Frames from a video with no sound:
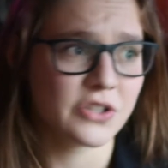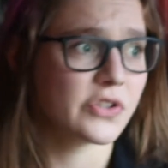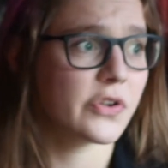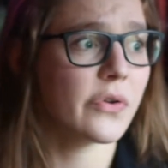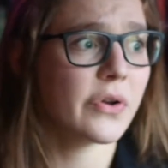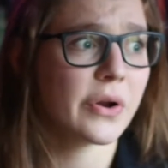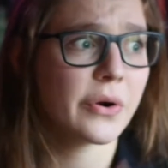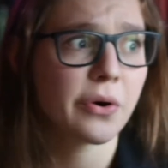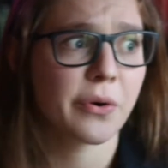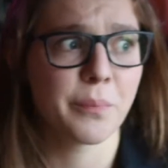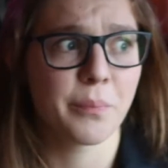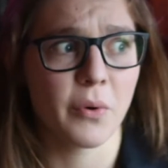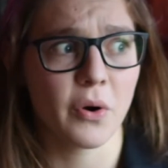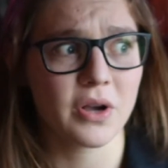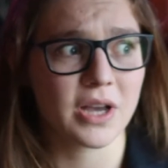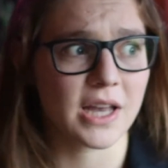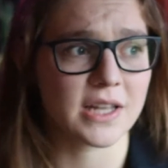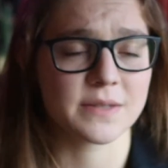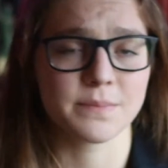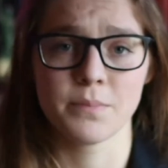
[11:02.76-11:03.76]
so their
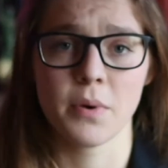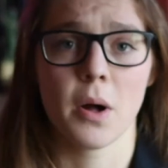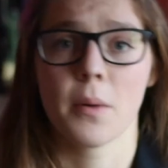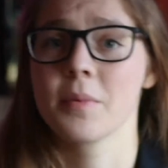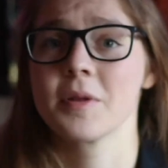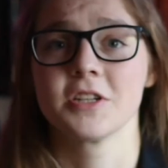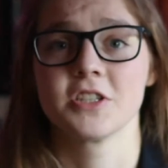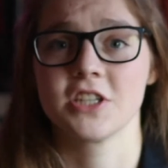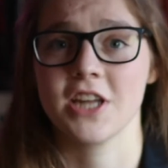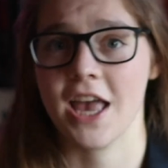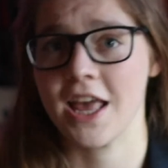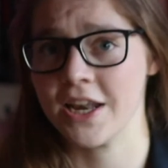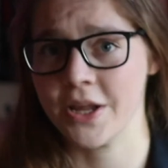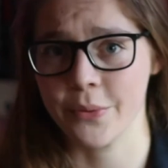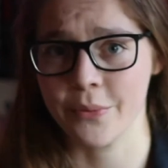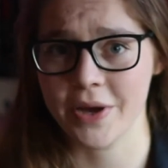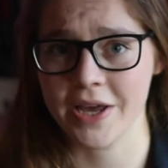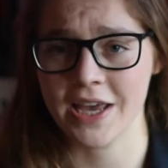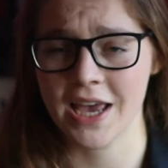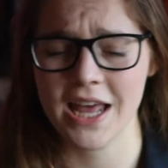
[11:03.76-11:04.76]
book gets published
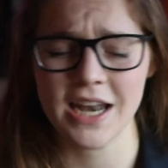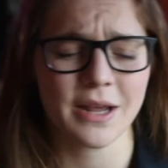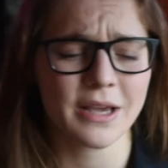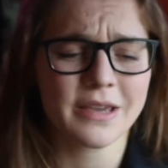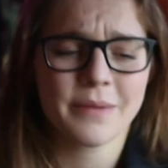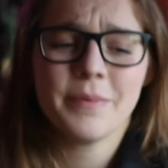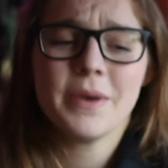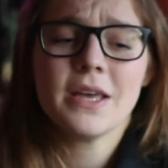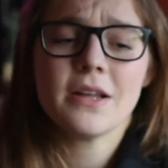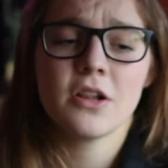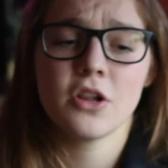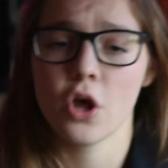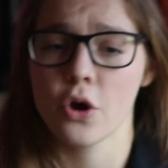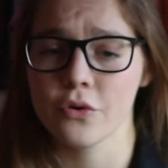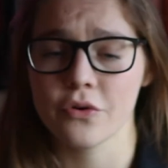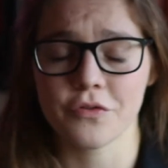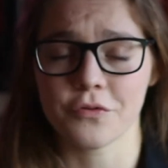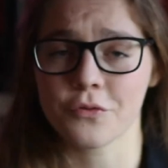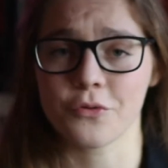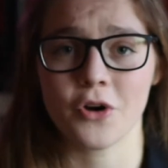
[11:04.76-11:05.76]
anyway, and it could be a
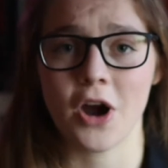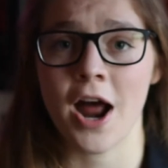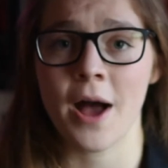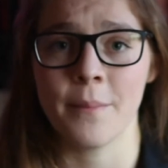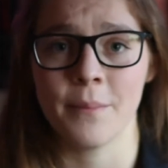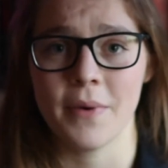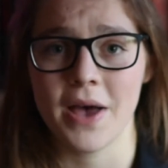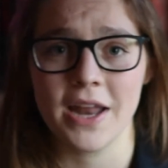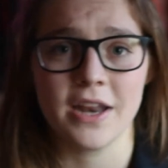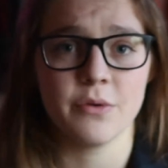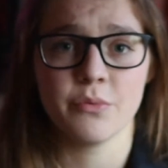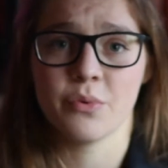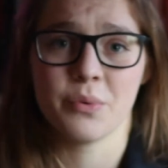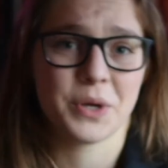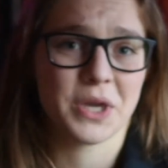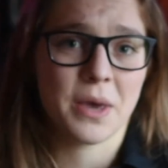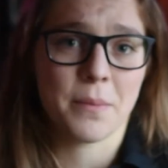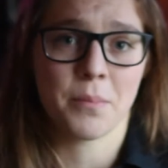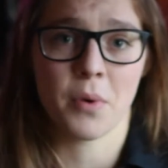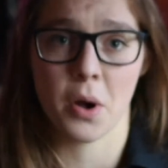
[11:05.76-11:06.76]
load of crap and it will
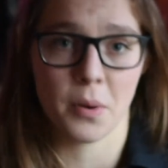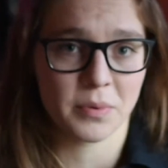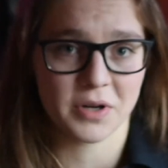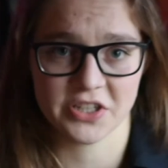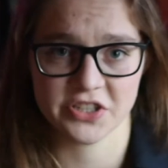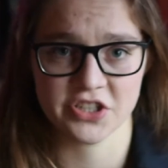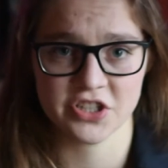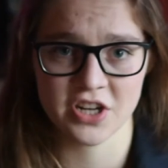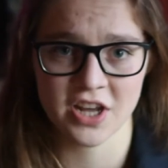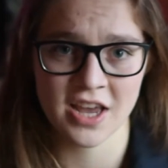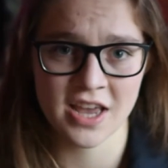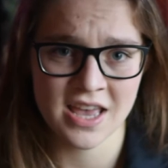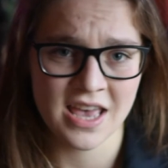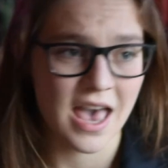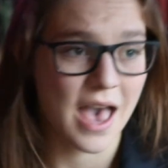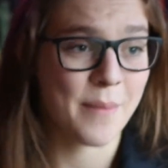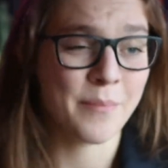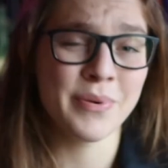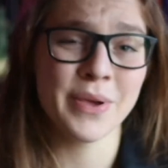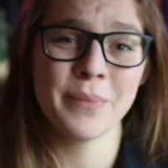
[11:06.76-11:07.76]
get published,
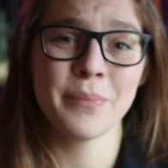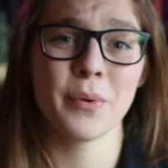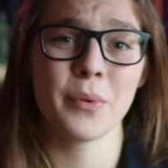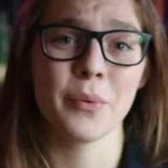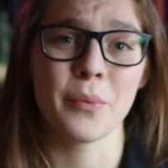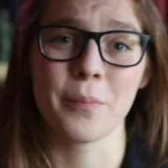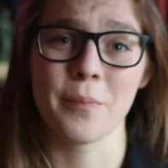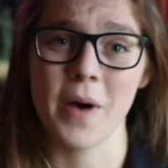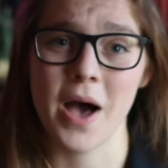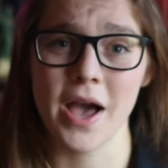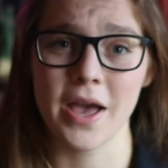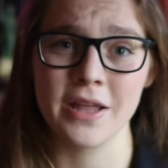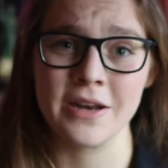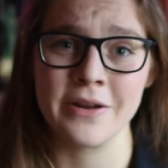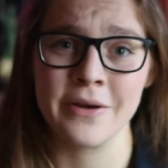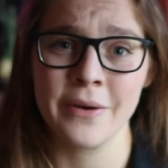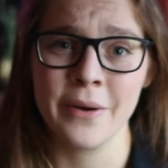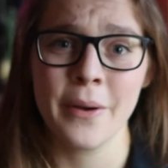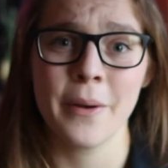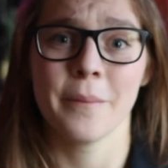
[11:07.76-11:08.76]
and people will buy it
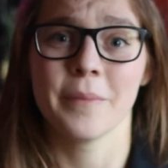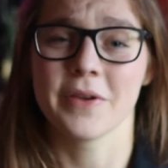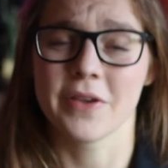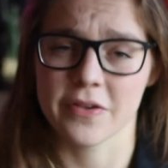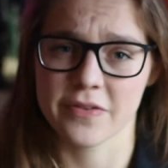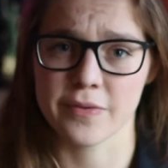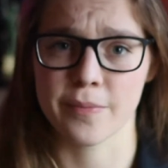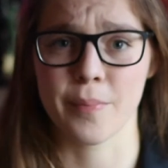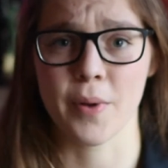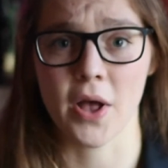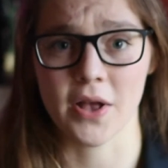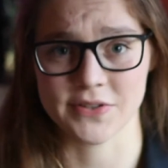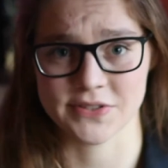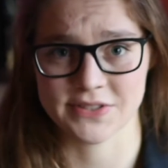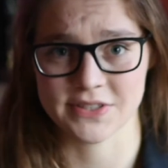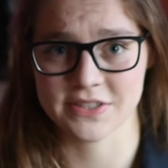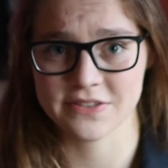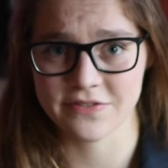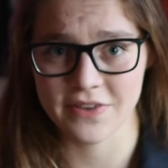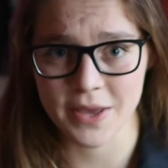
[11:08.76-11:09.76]
because the
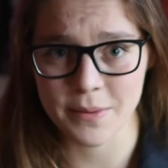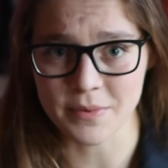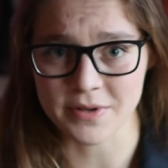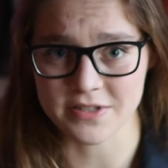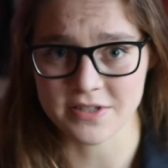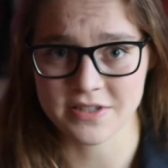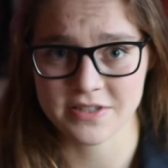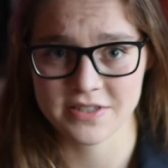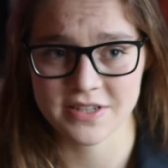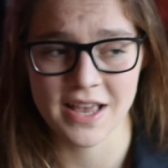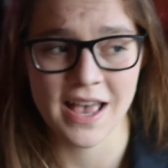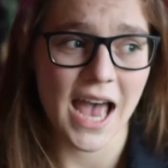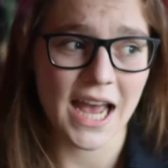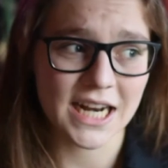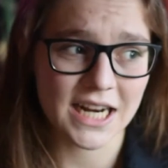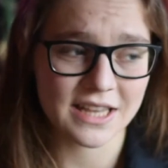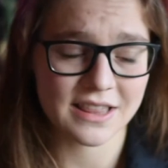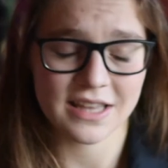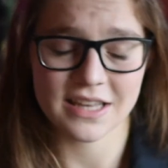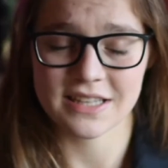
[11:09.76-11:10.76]
person is famous. And
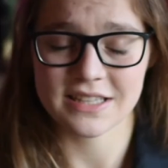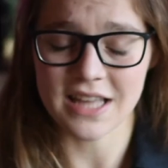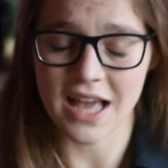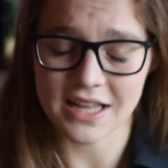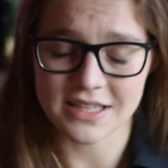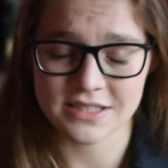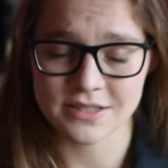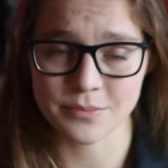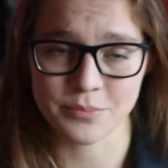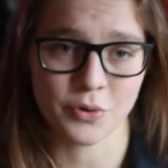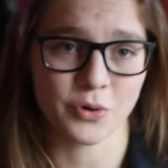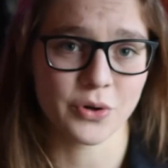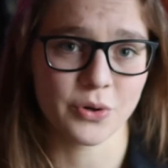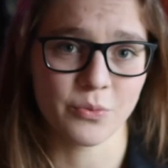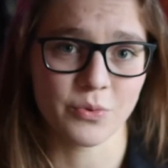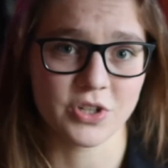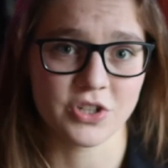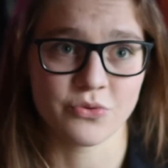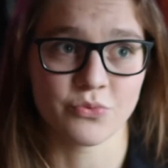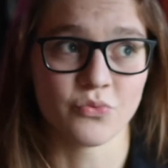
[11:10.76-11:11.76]
I think that's the point
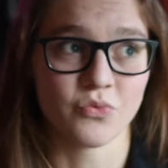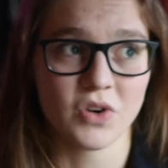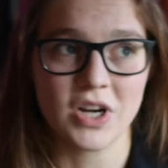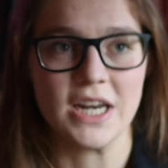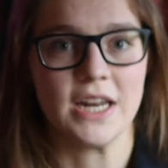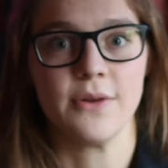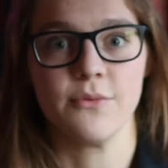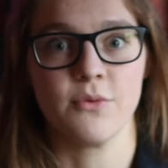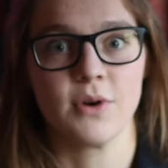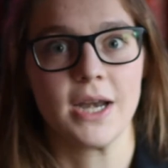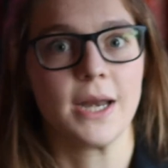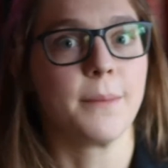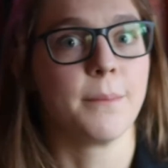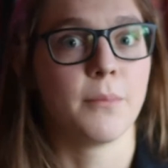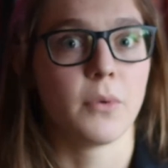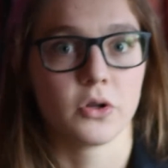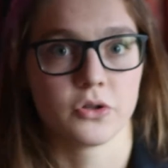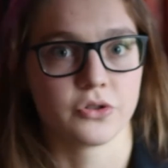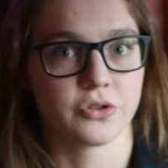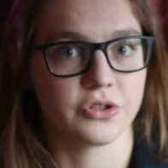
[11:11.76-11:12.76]
which really
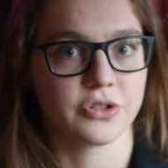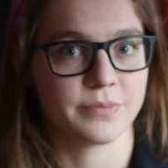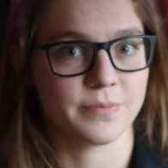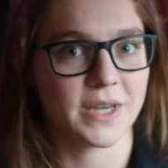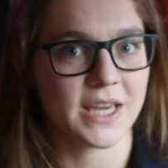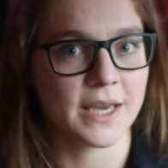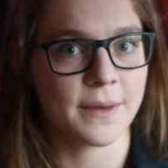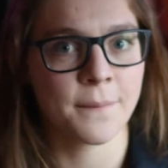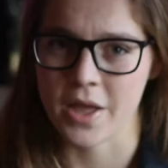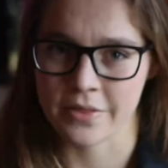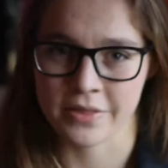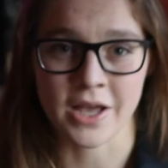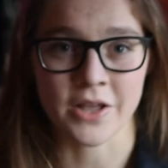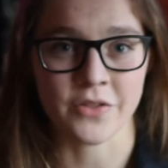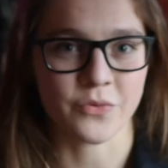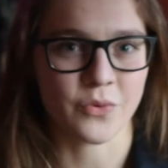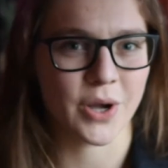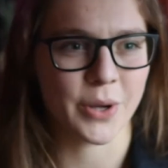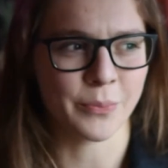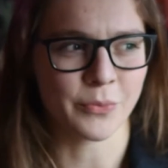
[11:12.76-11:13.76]
bothers me, and
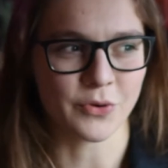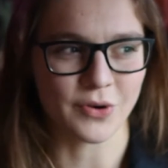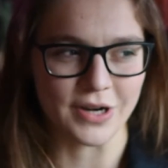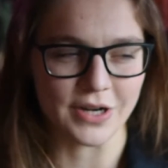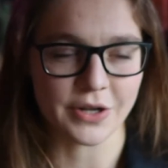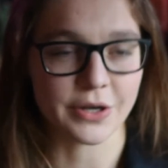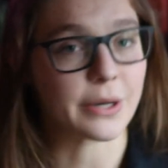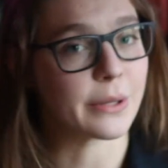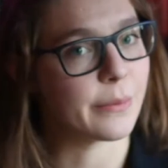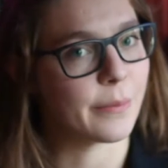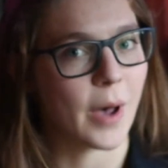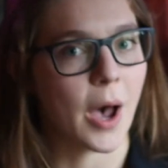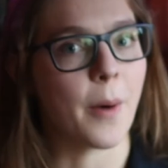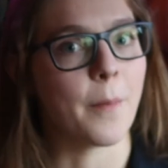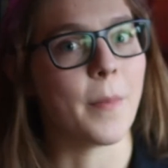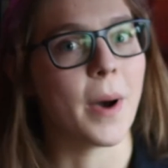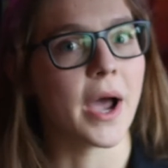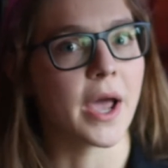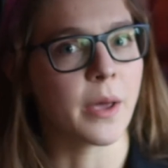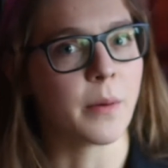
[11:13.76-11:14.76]
that's why I'm critical about
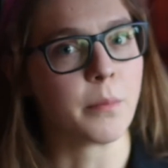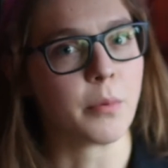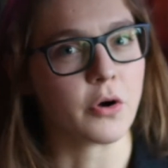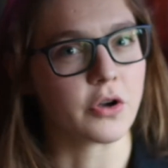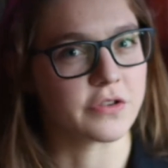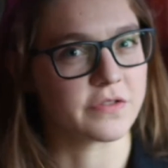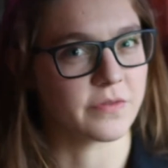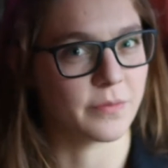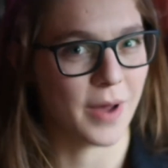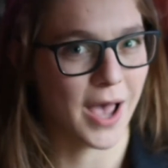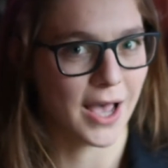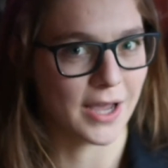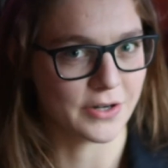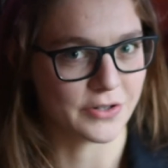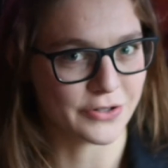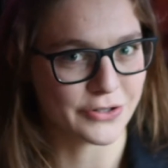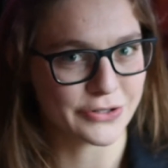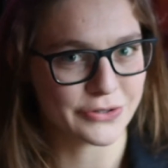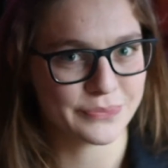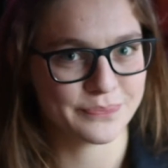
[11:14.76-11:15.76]
buying books from
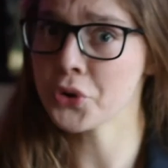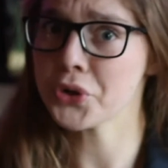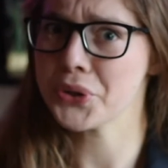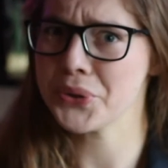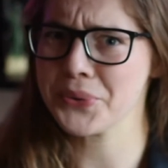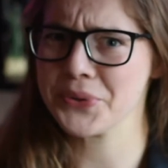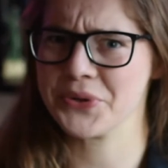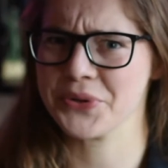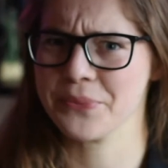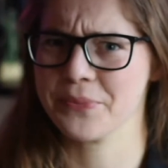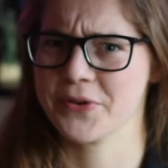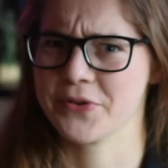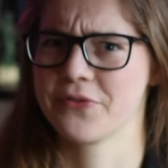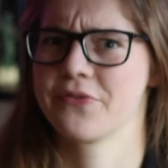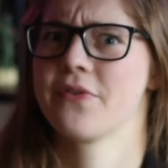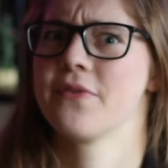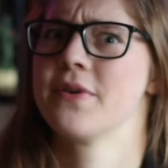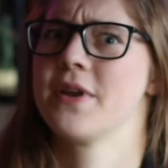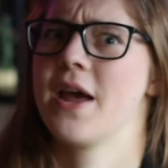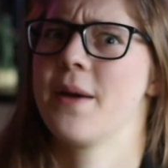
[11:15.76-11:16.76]
actors, or YouTubers
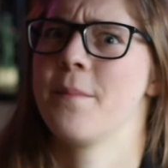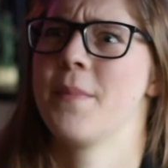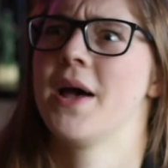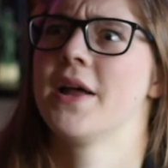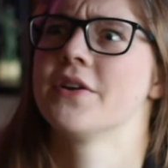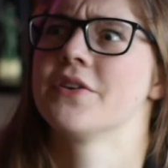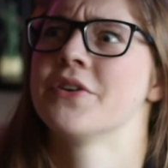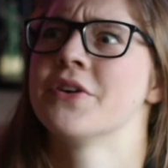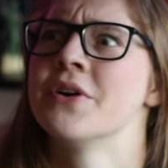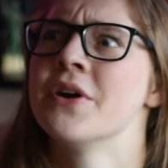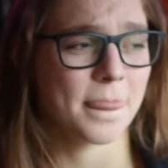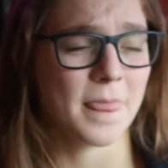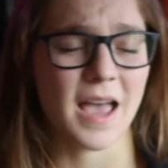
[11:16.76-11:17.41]
for that matter.